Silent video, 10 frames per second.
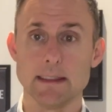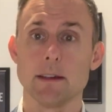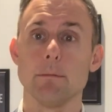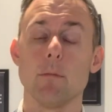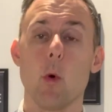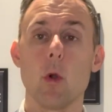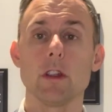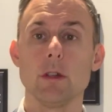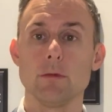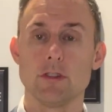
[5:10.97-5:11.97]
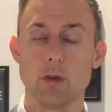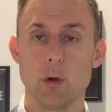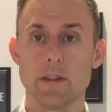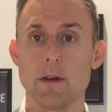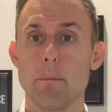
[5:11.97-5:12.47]
The more you do
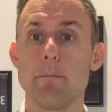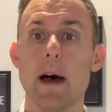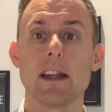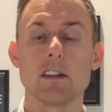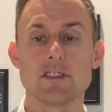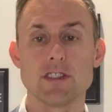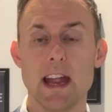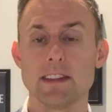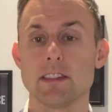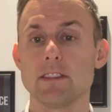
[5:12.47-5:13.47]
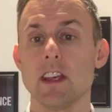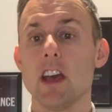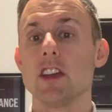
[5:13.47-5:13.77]
it, the better chances